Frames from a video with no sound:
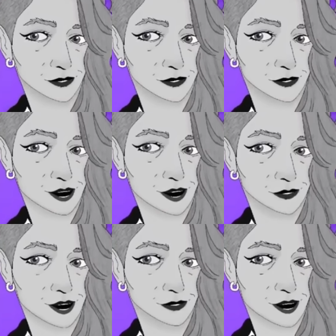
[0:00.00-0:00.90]
your
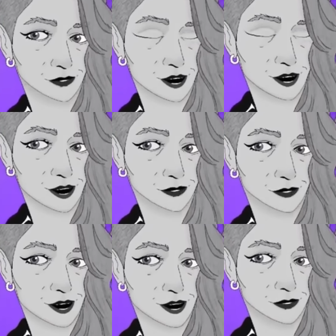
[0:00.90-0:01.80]
final project
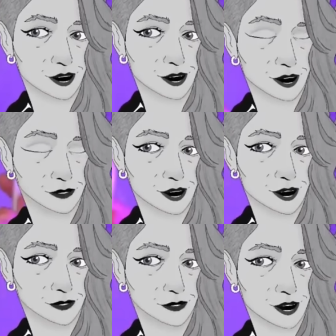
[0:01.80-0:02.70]
look nice, especially when it
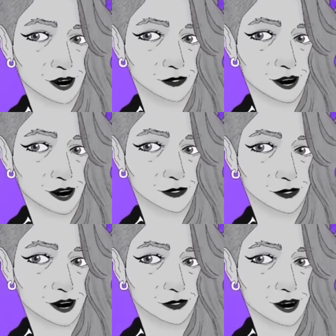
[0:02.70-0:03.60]
comes to proportions.
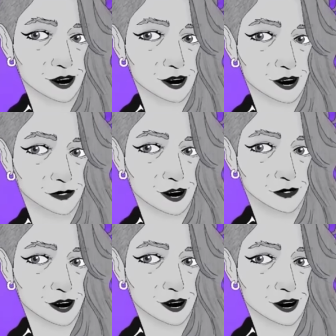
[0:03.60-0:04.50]
Like where
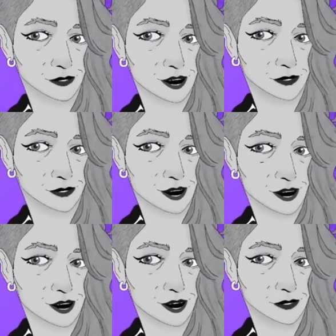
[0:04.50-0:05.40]
things bend,
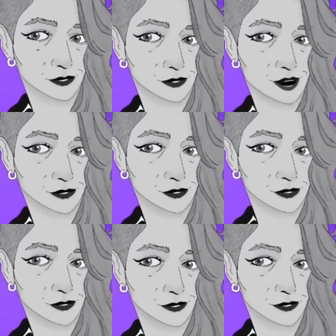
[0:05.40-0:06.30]
that's just,
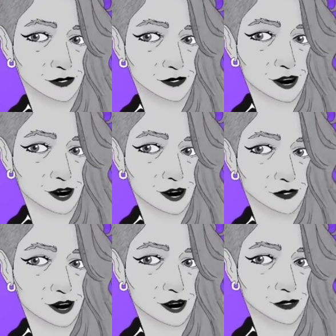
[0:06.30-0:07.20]
there's no
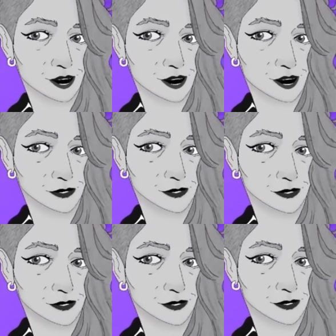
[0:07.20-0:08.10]
fixing that
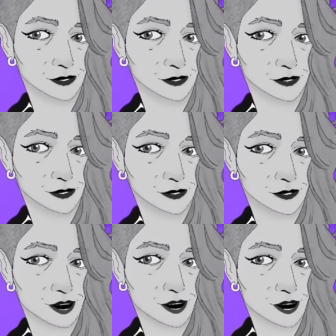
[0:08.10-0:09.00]

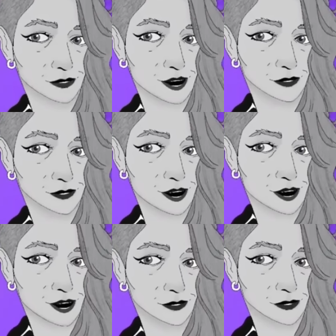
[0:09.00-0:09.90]
in your base once you
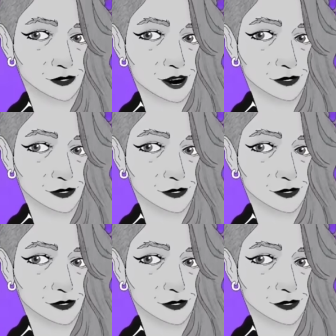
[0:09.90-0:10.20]
have it there.